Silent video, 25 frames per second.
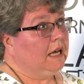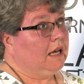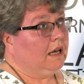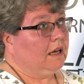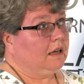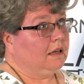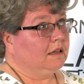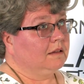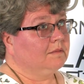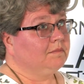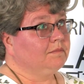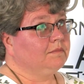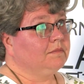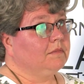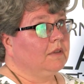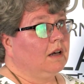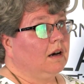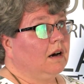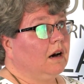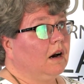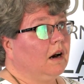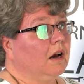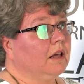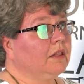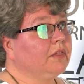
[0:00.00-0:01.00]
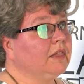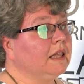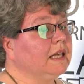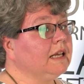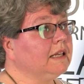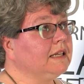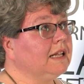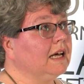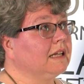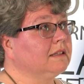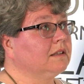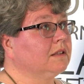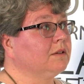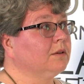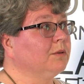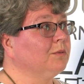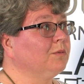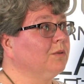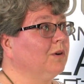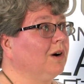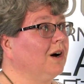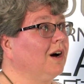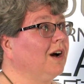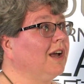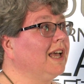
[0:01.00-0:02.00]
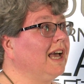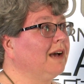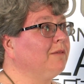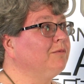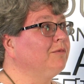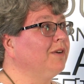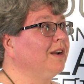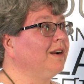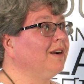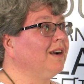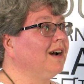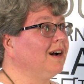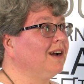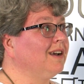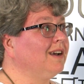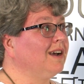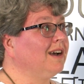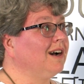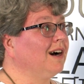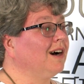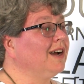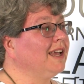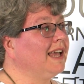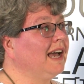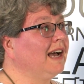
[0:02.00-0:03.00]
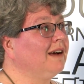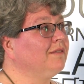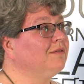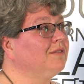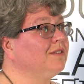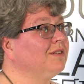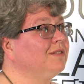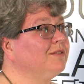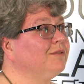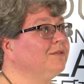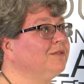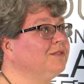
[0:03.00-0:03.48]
I think that I have